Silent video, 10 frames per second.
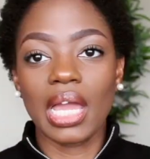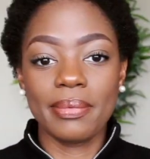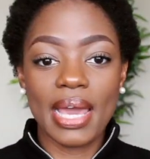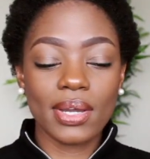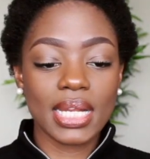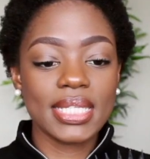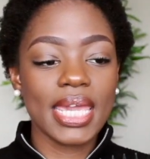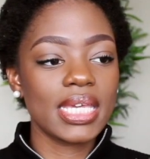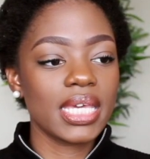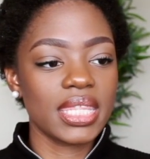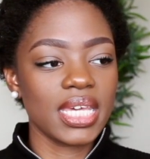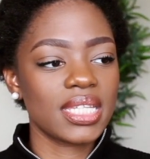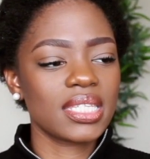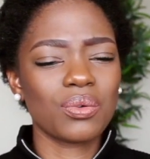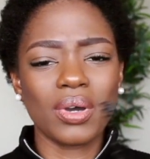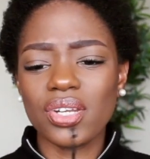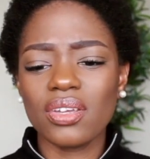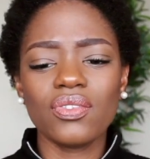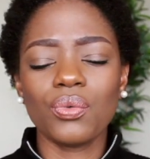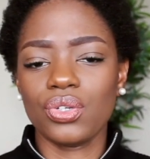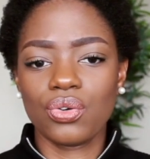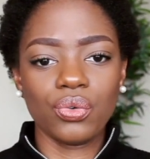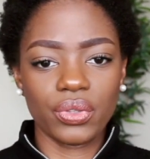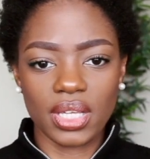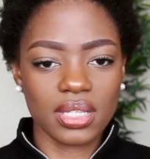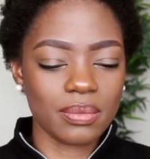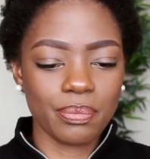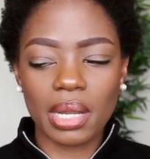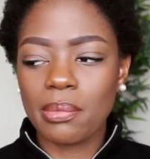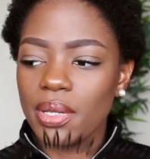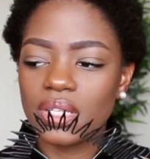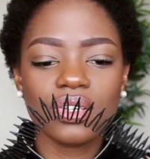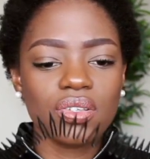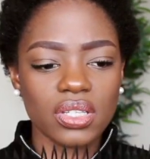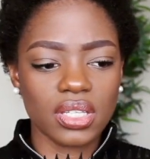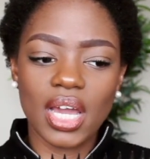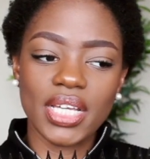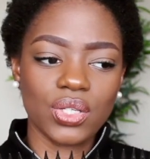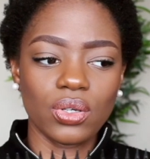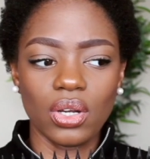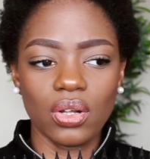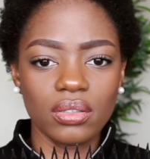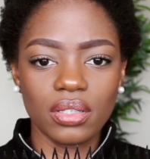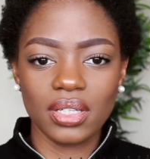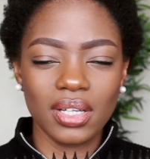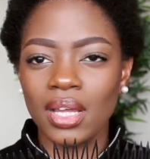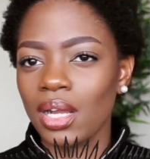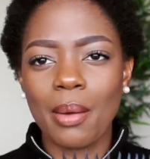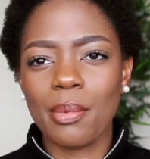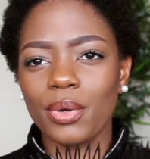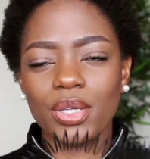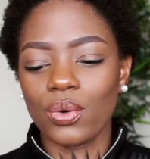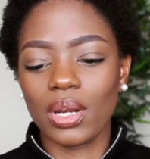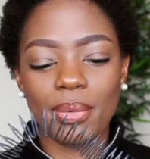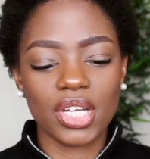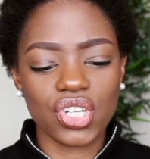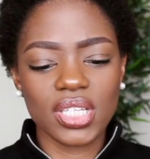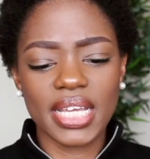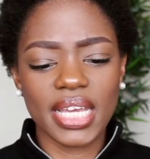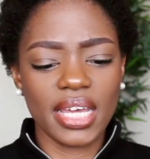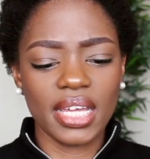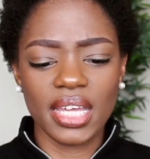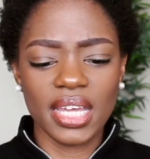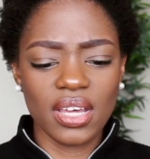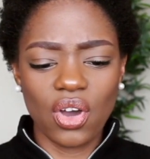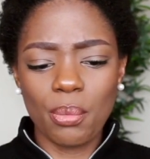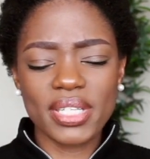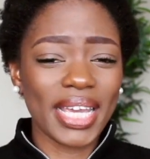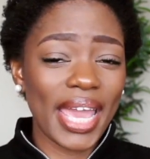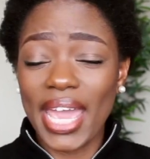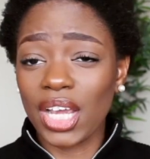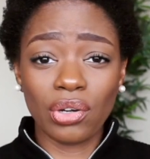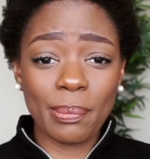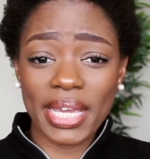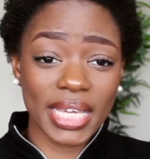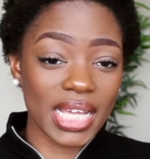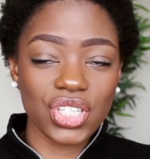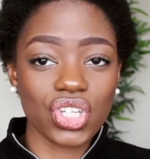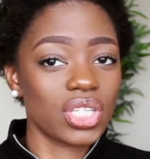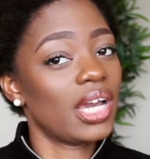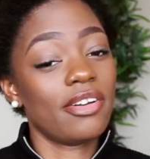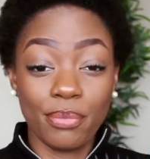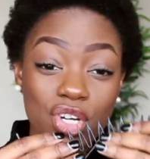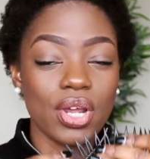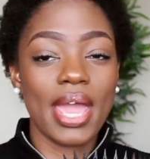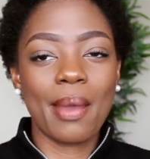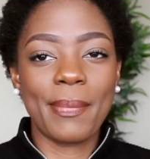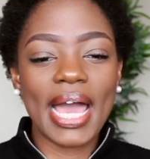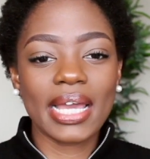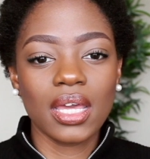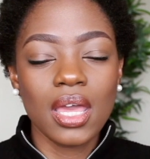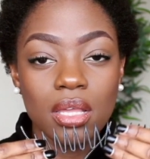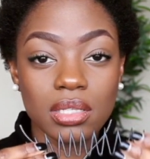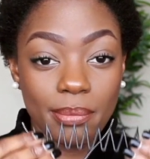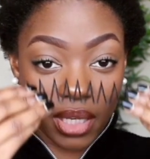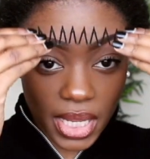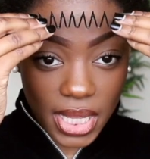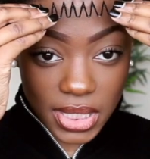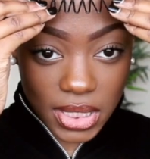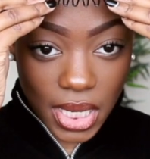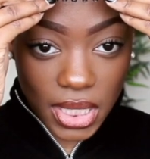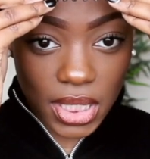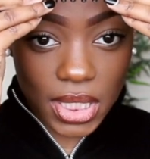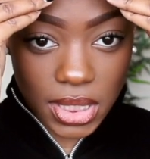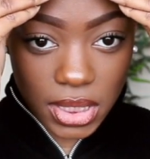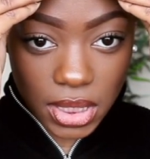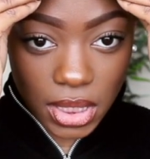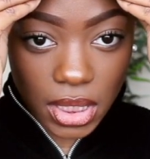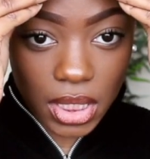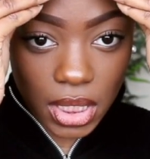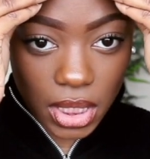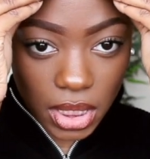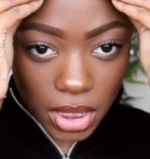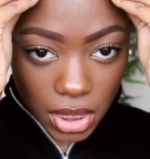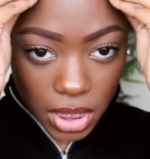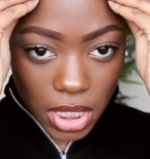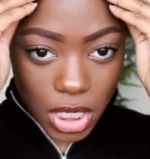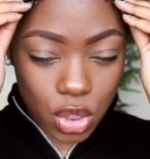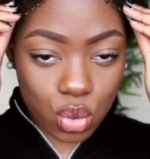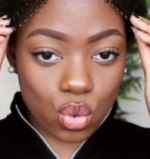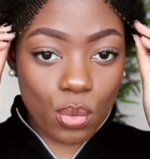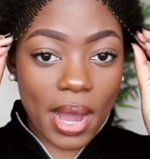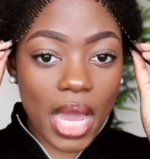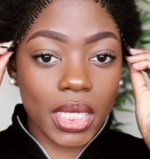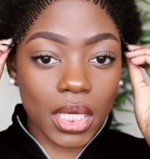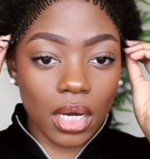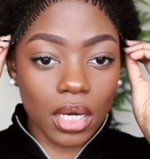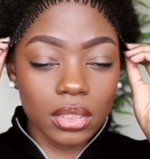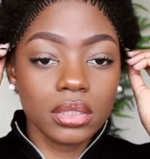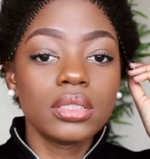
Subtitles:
I'm now gonna take this, I don't even know what you call this, but I remember I used to use this in high school a lot. Can't remember what you call it, but it's just like a, almost like a hair grip, I guess, just to kind of push your hair back. So I'm gonna insert this into my hair.